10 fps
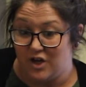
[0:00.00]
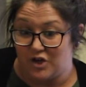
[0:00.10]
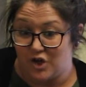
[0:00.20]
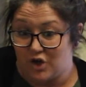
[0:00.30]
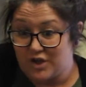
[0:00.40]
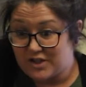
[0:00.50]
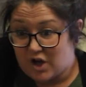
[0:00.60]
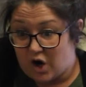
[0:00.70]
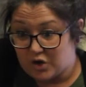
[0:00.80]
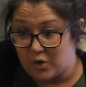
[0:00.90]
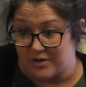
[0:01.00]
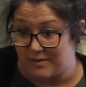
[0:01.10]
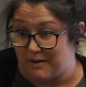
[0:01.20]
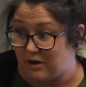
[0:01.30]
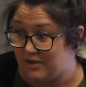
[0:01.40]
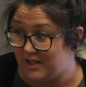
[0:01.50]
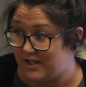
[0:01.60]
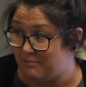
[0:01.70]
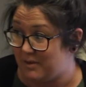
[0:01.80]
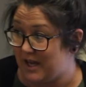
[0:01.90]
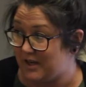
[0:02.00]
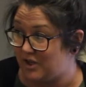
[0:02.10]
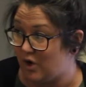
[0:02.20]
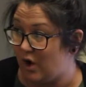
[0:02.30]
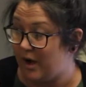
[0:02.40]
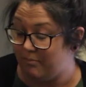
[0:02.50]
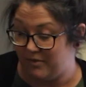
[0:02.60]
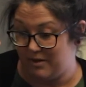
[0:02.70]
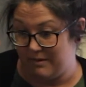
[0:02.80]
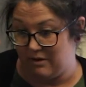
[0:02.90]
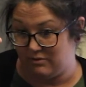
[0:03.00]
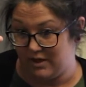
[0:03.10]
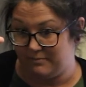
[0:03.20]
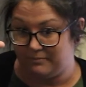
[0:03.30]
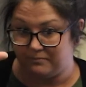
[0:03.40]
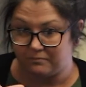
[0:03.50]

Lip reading: turned his car towards the mountain and began to go up the mountain.